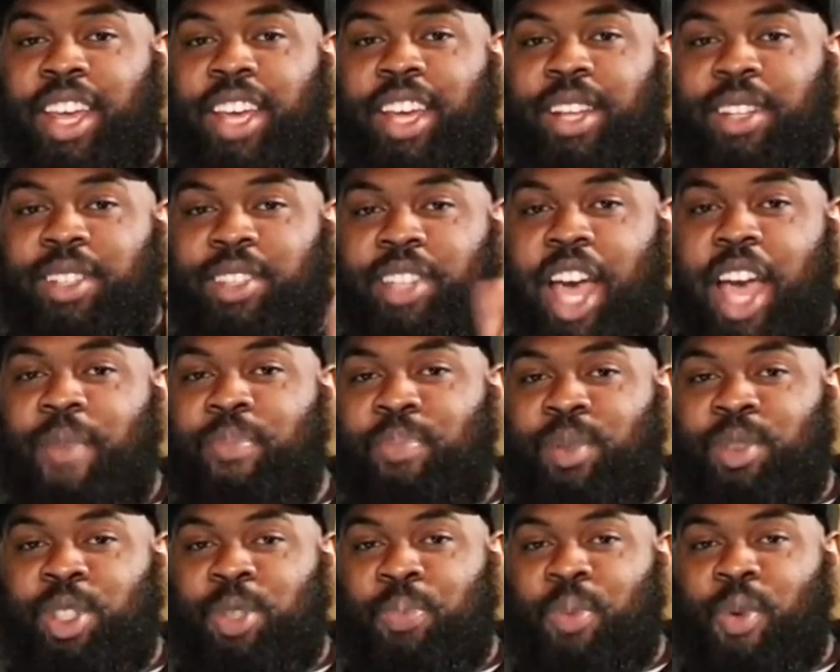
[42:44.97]
Type in
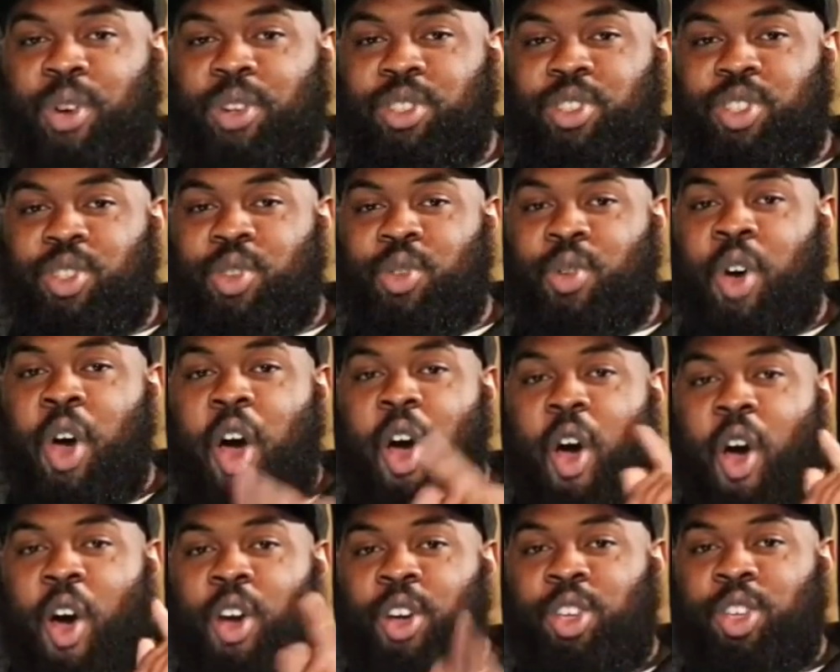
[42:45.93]
Sports You
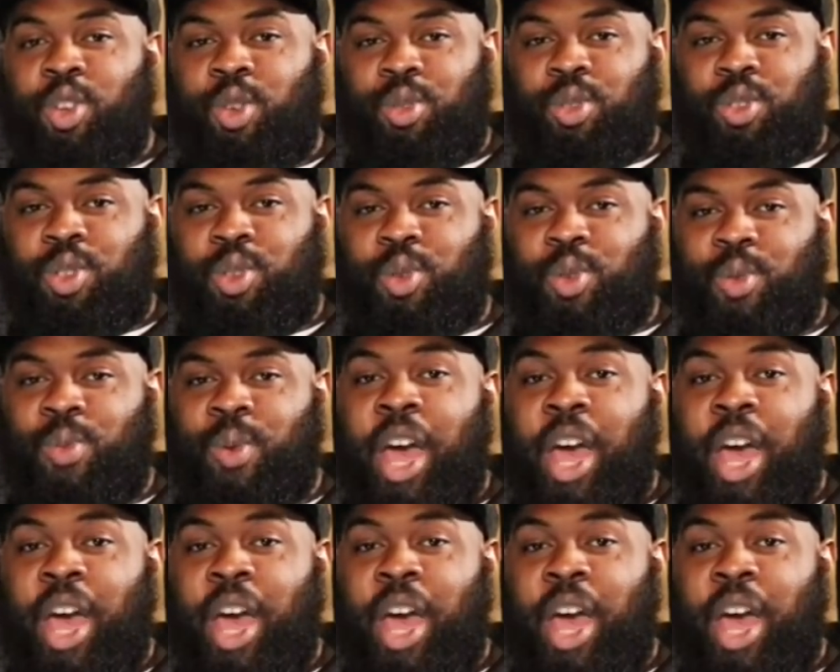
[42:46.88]
on YouTube.